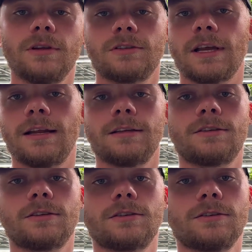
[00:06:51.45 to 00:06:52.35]

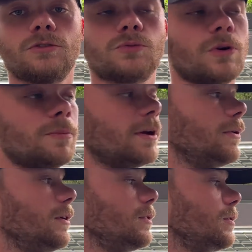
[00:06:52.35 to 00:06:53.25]
salads,
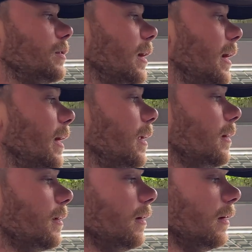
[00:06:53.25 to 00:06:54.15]
strawberries,
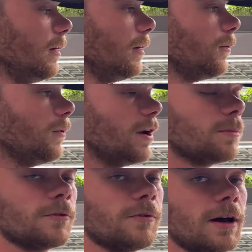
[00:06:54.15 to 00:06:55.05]
and
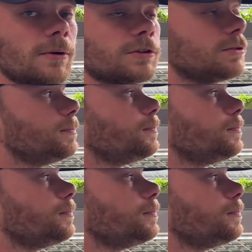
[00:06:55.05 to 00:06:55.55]
edible flowers.